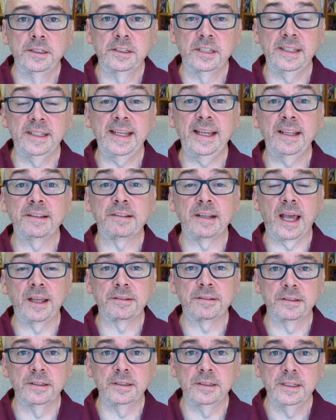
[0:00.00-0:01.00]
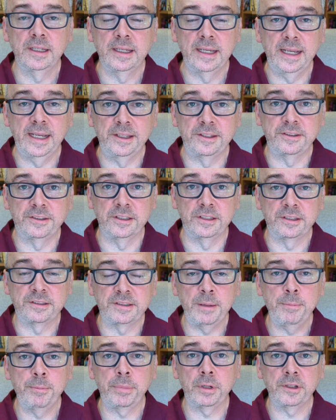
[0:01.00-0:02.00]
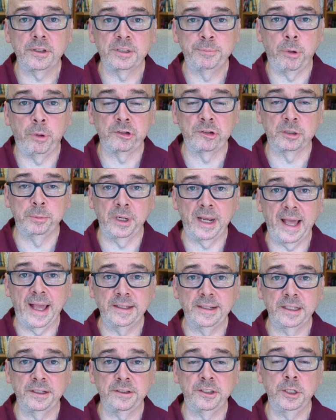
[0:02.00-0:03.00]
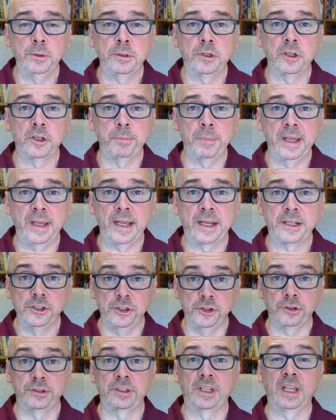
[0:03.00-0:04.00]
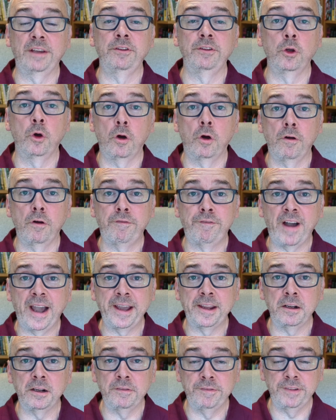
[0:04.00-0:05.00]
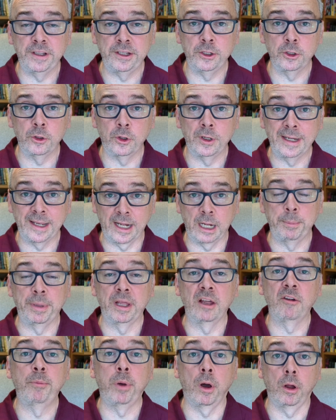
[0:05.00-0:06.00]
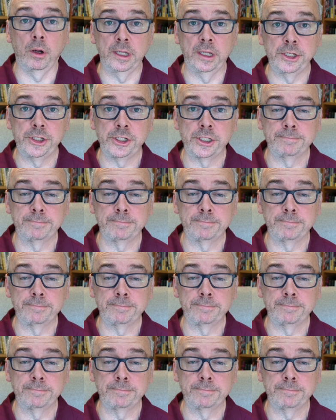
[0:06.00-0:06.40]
Today's lesson is the simplest possible edit you could make to just give your final video a little bit of polish.